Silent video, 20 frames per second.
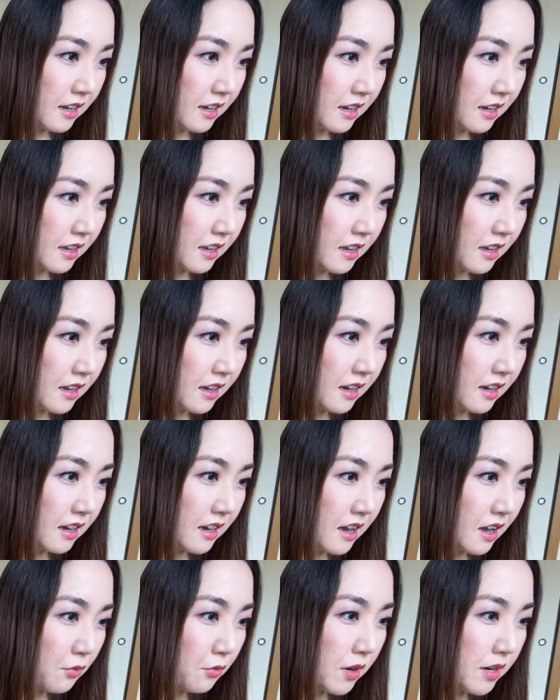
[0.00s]
Yeah,
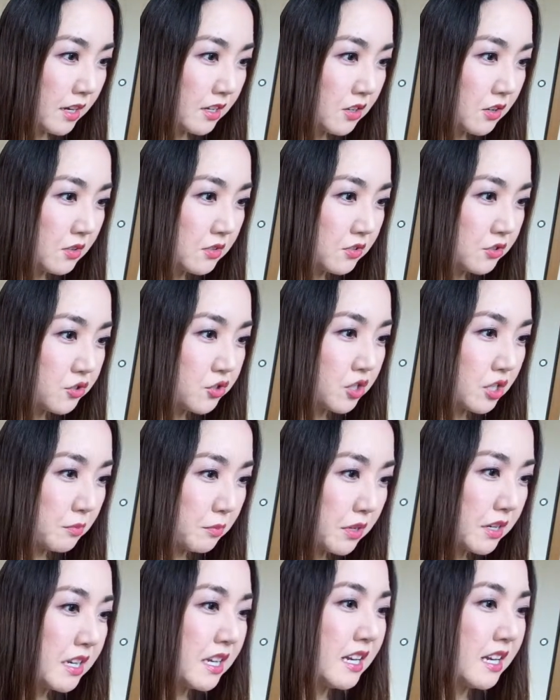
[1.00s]
I want to go to
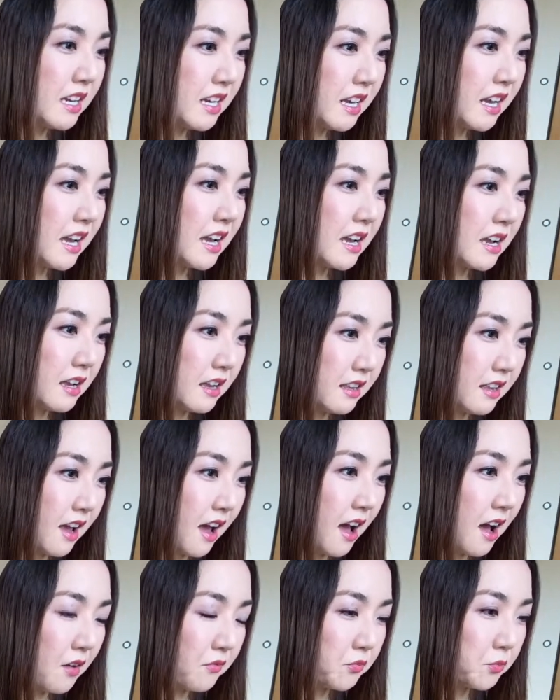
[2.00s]
Germany and
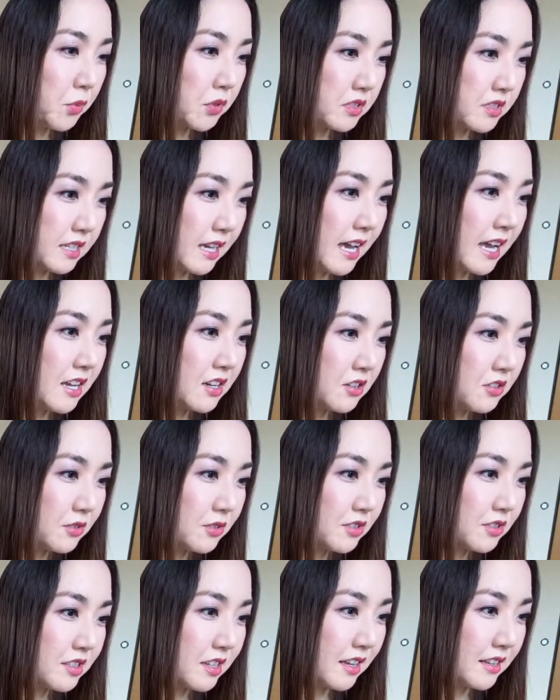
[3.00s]
have
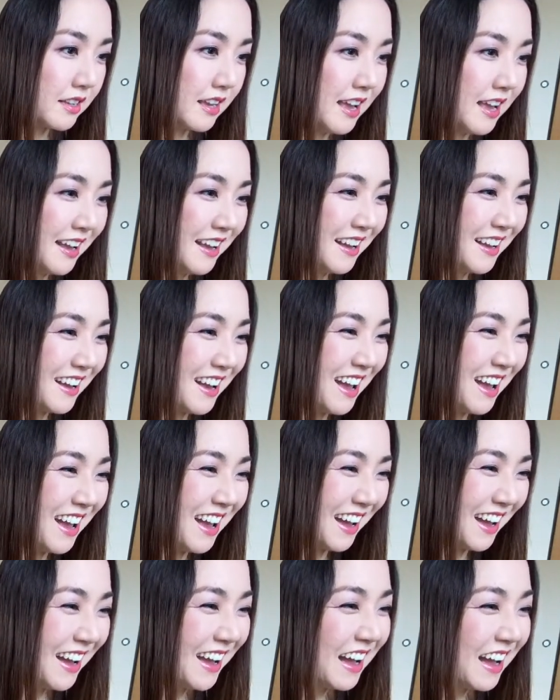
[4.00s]
potatoes and
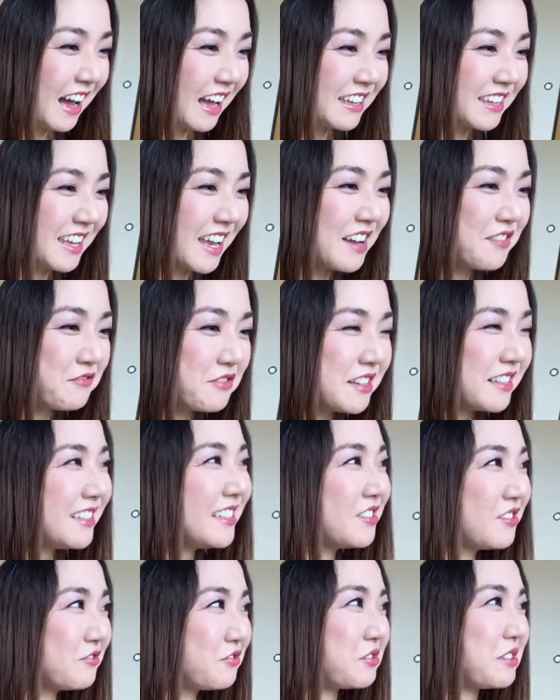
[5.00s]
I can't really
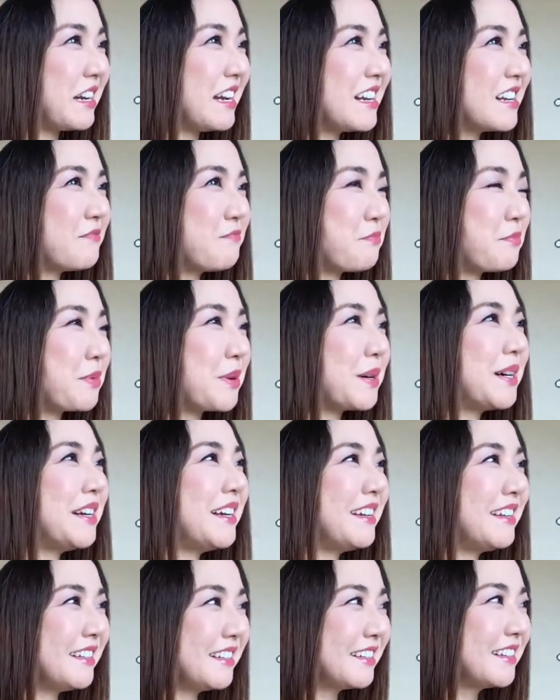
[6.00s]
drink,
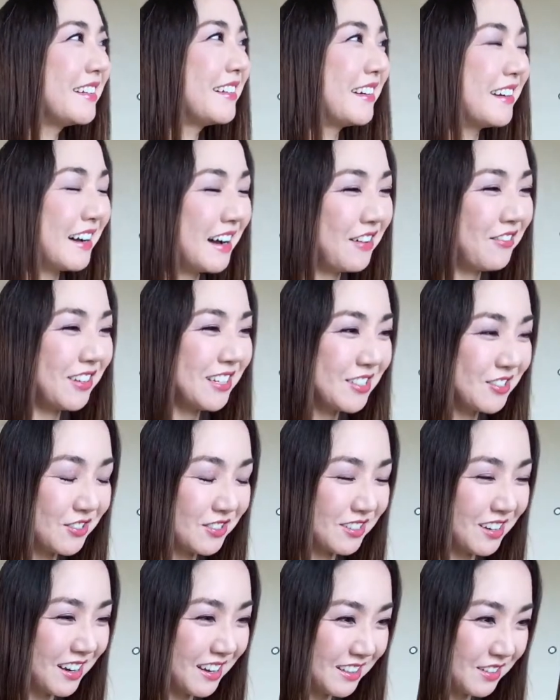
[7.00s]
but I want to
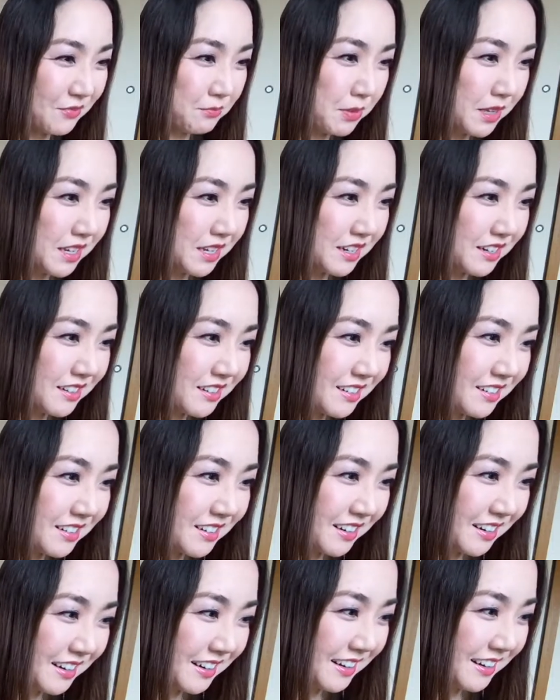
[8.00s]
try the beer.
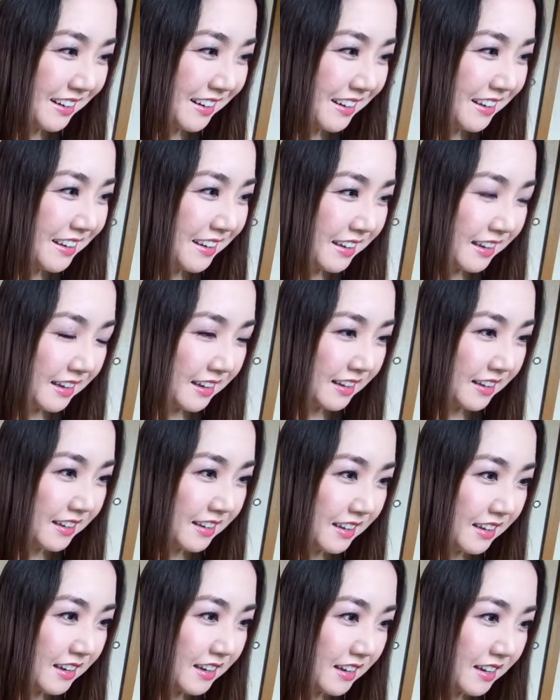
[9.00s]
And
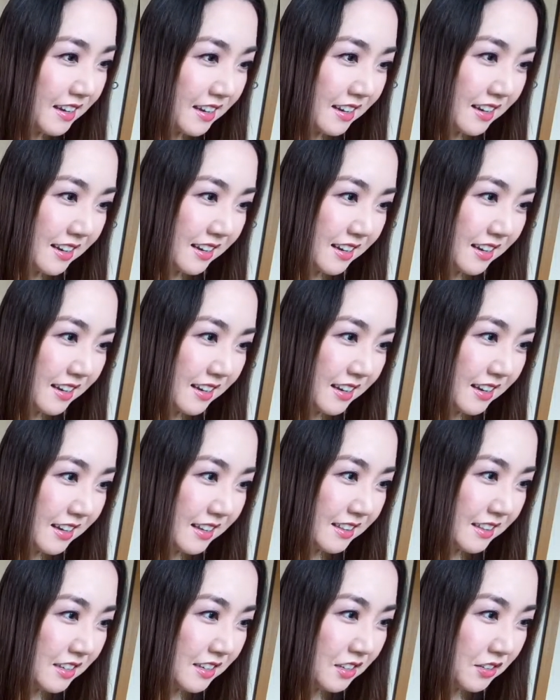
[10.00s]
yeah.
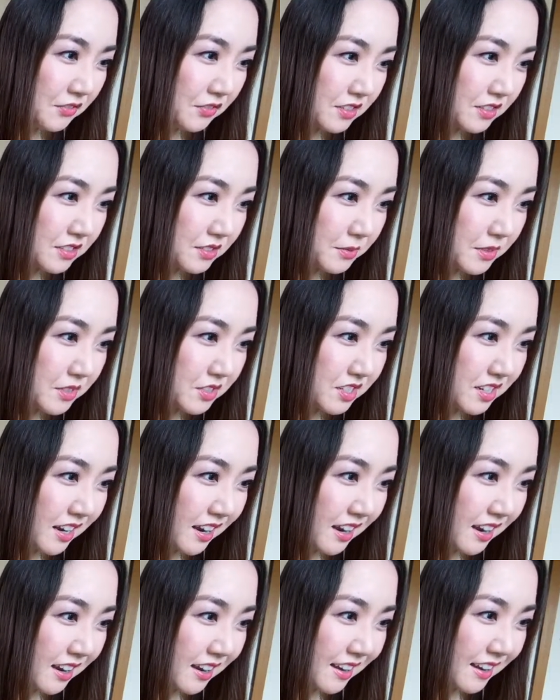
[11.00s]
Thank you for super
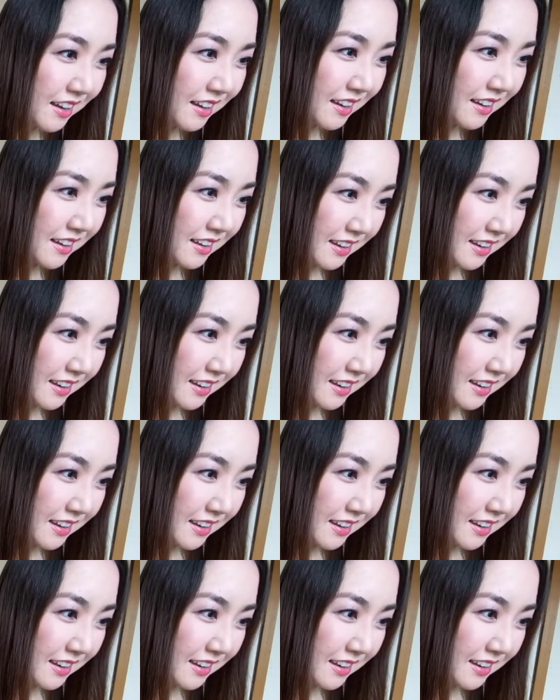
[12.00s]
chat.